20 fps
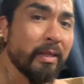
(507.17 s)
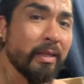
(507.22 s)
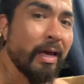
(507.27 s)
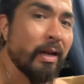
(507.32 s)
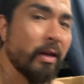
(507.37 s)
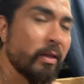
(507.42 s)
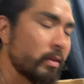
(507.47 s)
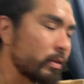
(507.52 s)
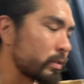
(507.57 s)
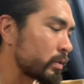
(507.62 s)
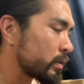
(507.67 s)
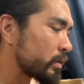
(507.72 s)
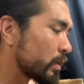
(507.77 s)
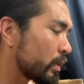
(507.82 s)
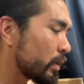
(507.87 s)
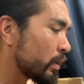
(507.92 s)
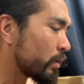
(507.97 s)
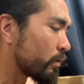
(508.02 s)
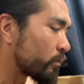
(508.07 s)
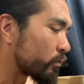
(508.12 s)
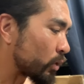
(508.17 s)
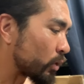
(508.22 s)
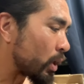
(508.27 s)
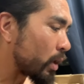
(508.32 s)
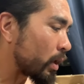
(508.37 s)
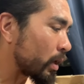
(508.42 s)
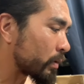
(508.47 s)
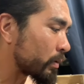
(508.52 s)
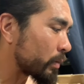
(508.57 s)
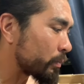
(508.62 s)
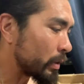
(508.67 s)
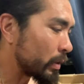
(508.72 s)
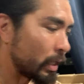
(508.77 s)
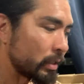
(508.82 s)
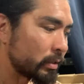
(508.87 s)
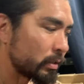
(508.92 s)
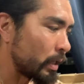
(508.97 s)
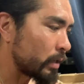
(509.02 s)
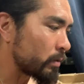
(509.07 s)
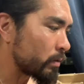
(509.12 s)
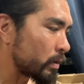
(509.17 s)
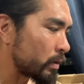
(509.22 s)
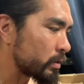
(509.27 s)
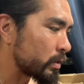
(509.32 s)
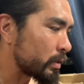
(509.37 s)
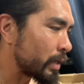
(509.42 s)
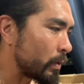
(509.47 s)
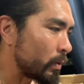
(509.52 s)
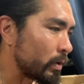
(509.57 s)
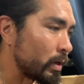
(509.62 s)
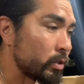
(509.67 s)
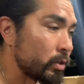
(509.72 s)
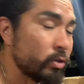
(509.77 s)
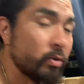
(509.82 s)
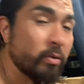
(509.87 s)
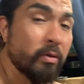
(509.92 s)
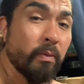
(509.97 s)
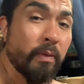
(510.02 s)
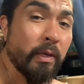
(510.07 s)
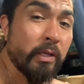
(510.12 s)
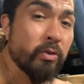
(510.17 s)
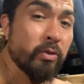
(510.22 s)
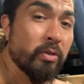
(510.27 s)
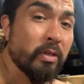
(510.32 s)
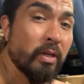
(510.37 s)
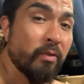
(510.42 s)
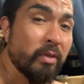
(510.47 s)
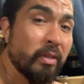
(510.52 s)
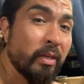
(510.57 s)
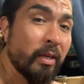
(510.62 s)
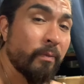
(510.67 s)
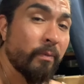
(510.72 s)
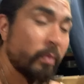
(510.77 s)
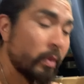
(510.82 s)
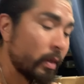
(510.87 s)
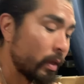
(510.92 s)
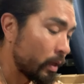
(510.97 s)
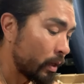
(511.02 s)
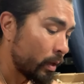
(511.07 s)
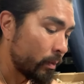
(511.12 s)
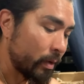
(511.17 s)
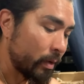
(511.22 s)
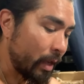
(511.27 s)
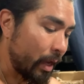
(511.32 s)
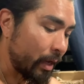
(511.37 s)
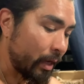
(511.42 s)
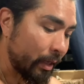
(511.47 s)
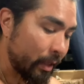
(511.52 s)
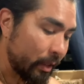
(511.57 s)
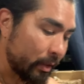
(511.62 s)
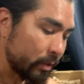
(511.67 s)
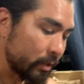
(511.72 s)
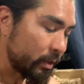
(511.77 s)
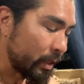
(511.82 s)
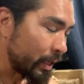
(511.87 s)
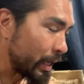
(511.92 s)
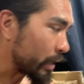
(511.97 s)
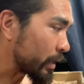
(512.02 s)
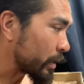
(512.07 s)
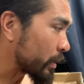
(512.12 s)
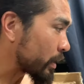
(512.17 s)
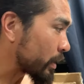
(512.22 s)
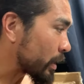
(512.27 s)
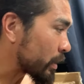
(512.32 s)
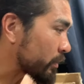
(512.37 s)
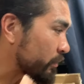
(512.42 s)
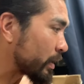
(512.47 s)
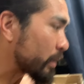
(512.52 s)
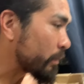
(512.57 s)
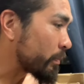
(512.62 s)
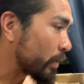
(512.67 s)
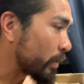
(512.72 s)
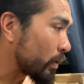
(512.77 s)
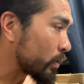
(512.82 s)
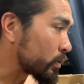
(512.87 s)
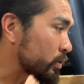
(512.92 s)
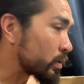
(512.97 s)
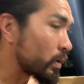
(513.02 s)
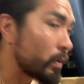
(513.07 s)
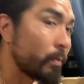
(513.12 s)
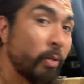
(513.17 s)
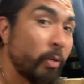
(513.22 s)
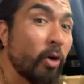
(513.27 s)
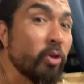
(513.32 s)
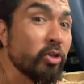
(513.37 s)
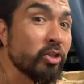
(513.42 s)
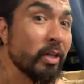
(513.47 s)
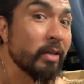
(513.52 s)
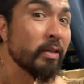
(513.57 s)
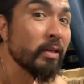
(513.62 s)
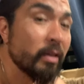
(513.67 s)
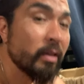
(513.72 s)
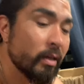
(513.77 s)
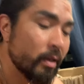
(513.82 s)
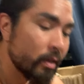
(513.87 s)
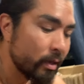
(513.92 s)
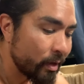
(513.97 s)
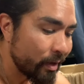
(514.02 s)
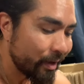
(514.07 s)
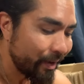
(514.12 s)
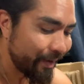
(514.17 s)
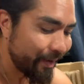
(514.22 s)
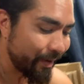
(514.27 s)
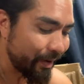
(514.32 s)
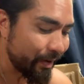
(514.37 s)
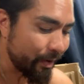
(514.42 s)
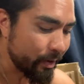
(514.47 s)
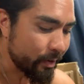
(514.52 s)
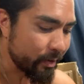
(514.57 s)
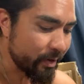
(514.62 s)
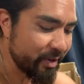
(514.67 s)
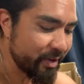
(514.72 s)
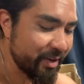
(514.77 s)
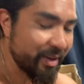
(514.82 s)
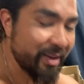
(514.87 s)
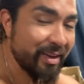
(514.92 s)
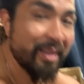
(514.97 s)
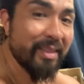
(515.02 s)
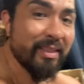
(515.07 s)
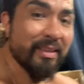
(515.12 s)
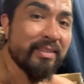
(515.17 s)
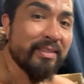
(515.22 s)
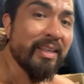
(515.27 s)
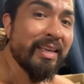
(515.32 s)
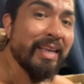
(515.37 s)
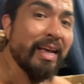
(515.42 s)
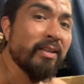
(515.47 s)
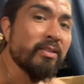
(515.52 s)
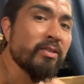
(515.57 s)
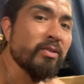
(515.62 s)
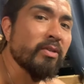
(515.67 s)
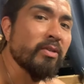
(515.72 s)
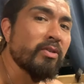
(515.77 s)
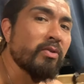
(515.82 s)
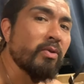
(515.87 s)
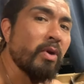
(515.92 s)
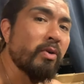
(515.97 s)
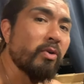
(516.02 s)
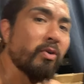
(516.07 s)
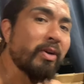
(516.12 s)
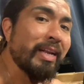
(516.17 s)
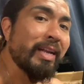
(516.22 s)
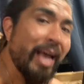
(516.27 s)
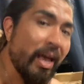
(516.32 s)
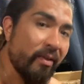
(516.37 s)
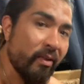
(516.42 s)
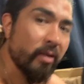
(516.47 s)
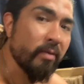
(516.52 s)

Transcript: that on this vlog, but that's later on tonight when I shoot the pictures and everything. But yeah, I gotta get this thing out of here. I gotta find a post person and get this thing out so the new owner can have it.